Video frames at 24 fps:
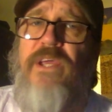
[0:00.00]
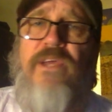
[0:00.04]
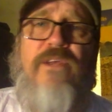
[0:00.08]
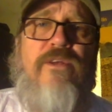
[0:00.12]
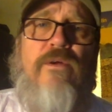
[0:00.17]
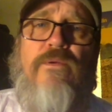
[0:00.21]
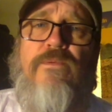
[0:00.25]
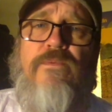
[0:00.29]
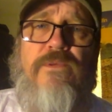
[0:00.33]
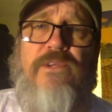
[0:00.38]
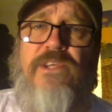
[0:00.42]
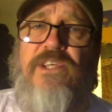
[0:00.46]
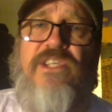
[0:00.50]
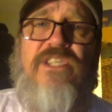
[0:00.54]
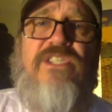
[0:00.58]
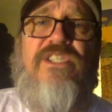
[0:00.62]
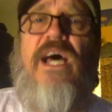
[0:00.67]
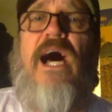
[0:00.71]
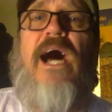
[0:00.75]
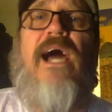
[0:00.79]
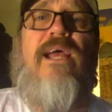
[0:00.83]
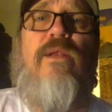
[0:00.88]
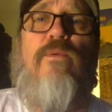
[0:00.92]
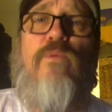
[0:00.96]
You don't
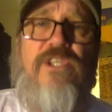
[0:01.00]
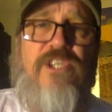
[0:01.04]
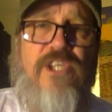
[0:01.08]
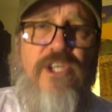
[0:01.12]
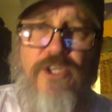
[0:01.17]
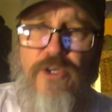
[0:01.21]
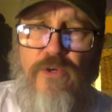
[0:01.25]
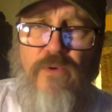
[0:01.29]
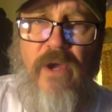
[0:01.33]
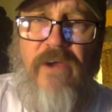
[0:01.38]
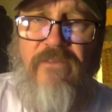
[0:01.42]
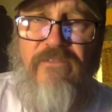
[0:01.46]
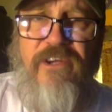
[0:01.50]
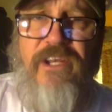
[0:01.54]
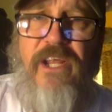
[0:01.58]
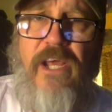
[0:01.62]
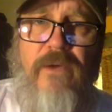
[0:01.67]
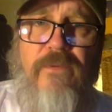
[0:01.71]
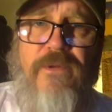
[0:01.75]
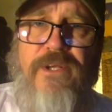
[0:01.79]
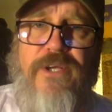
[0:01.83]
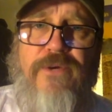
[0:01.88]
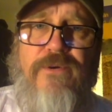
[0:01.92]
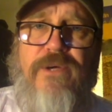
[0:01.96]
decide what to do every day
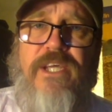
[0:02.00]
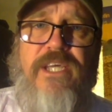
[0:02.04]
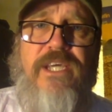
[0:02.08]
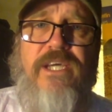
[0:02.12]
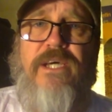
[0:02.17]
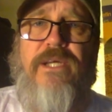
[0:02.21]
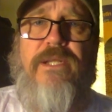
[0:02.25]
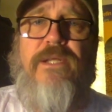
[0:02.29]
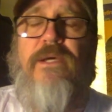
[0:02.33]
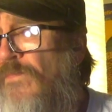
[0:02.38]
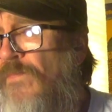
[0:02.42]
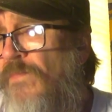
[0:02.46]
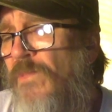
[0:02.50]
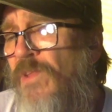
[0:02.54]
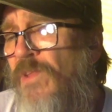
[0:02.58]
when you're a kid.